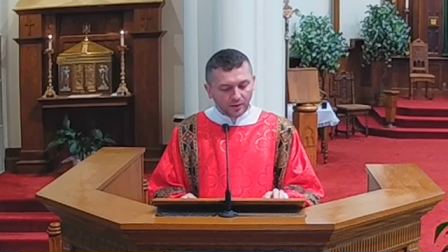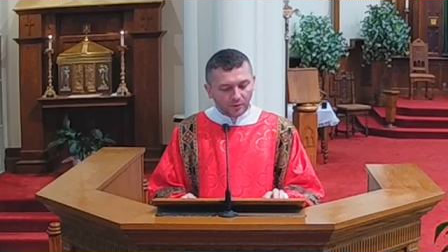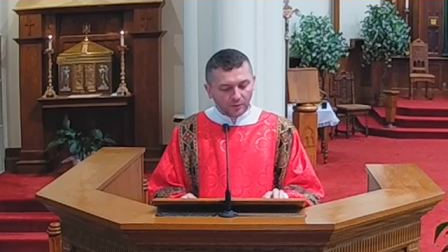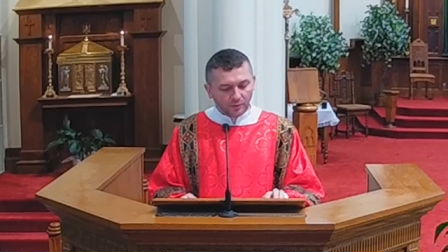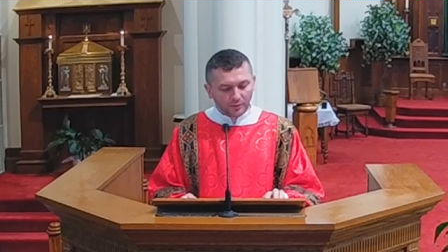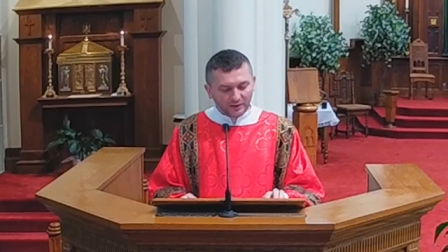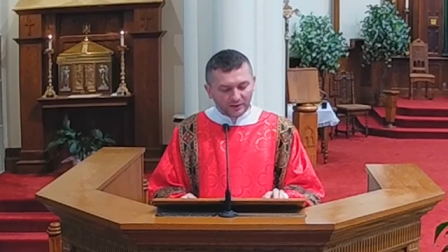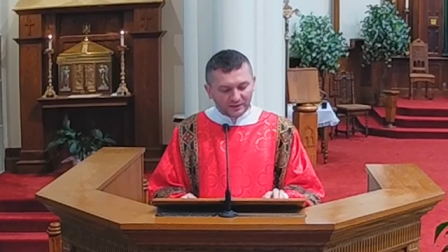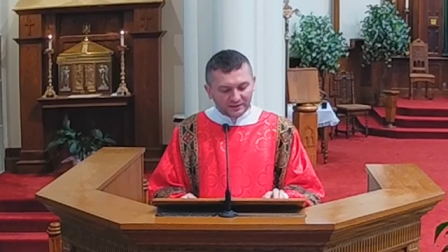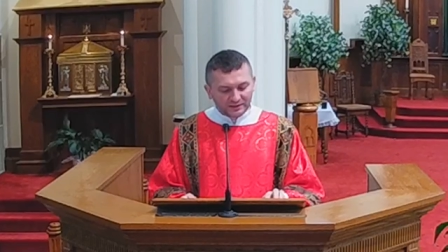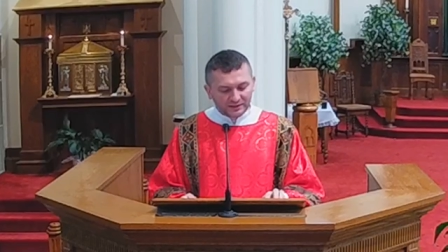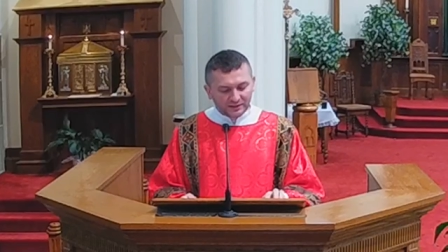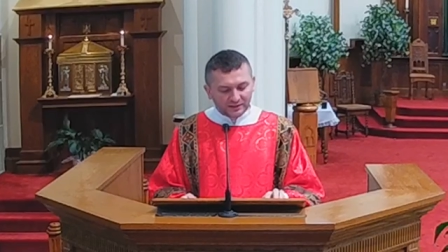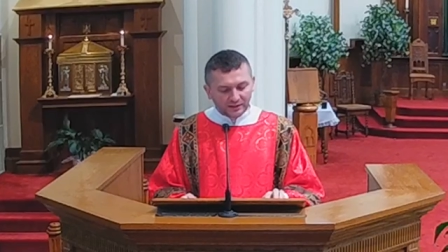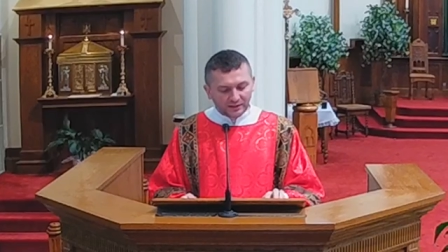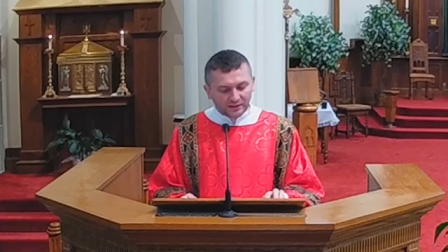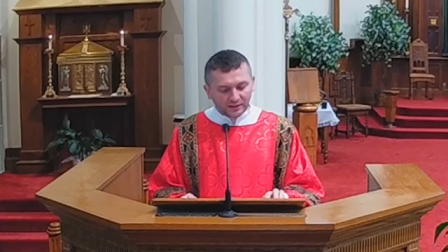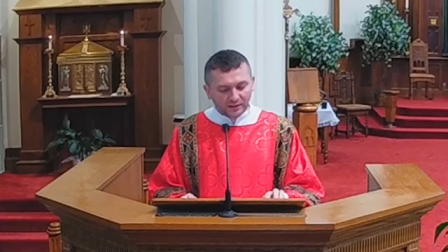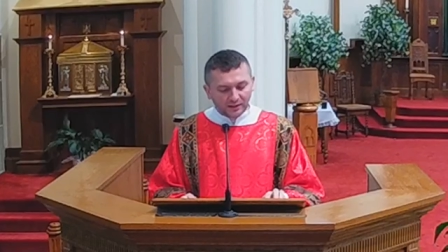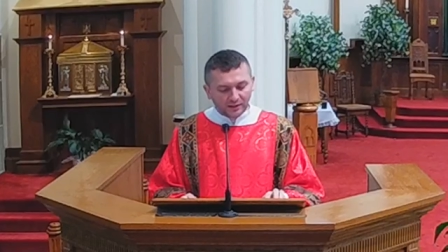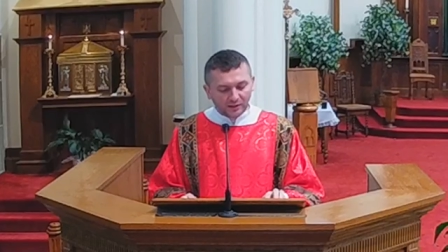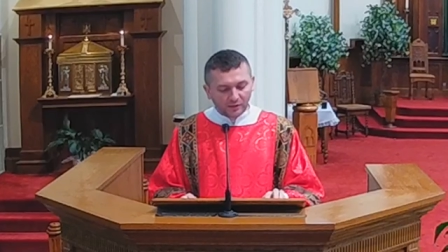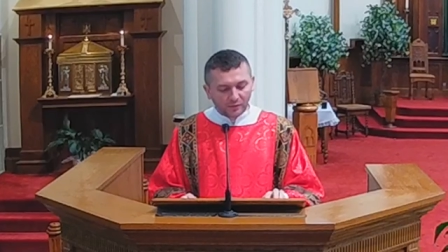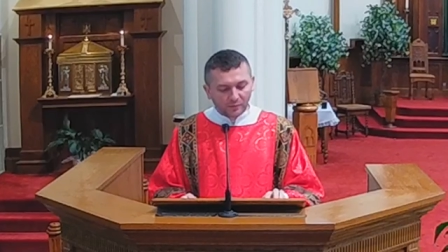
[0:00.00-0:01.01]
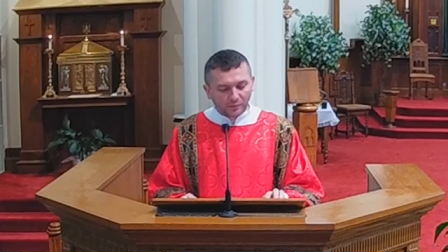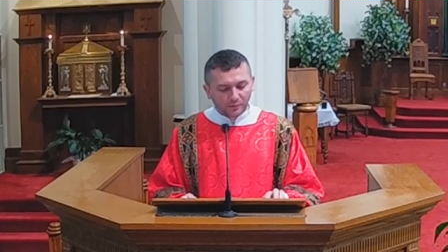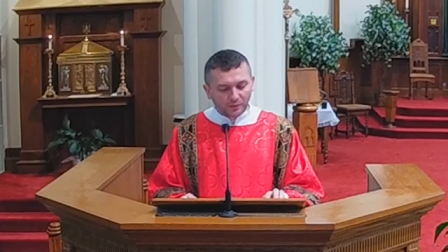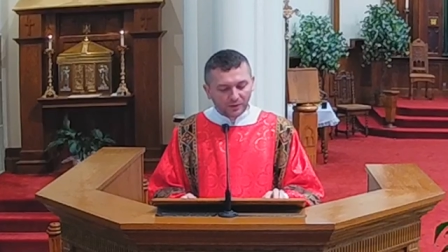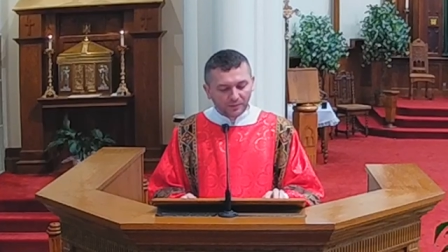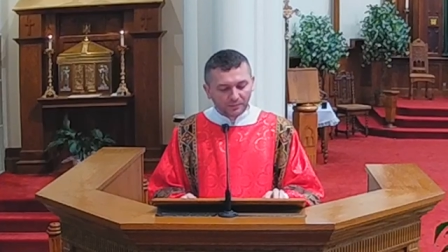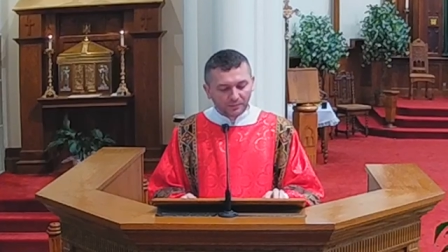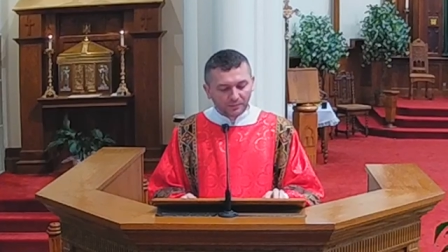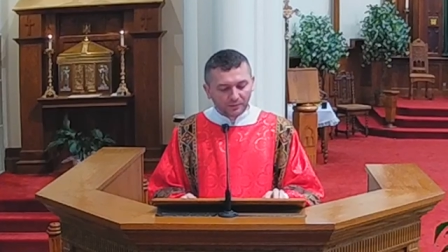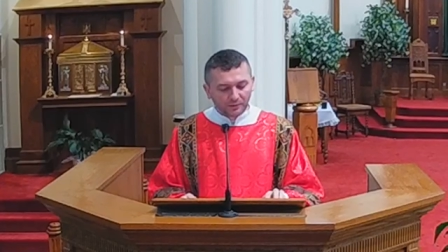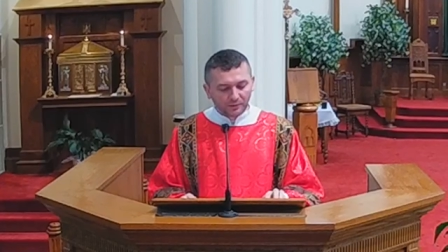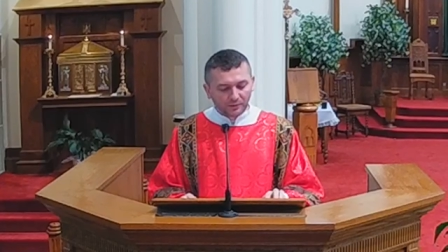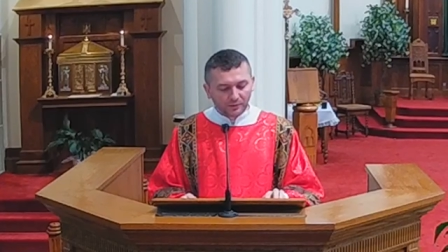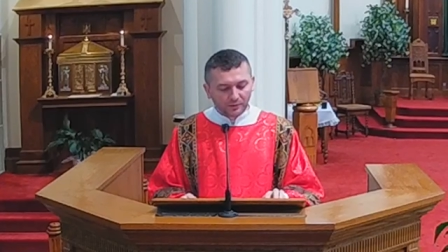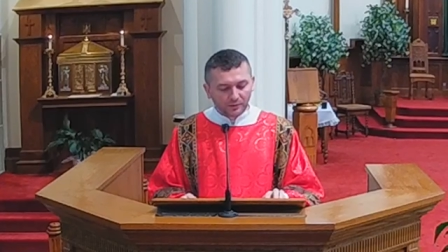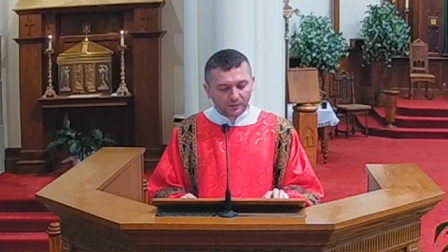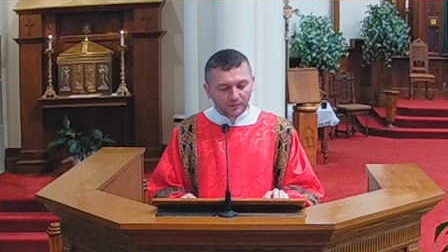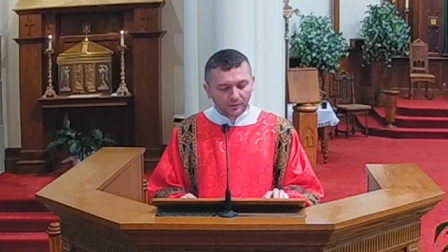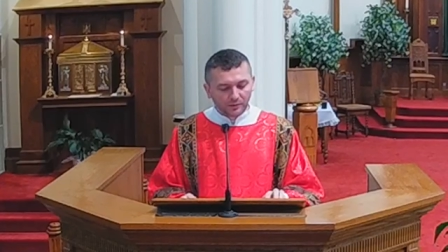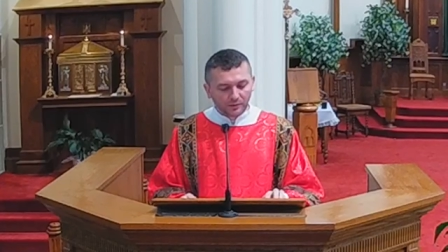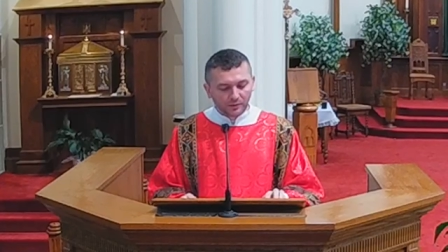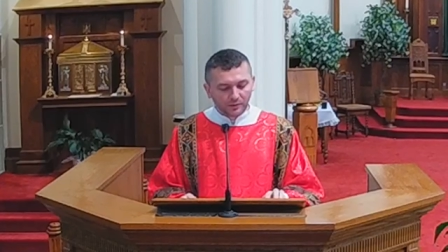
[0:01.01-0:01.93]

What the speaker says: we see how people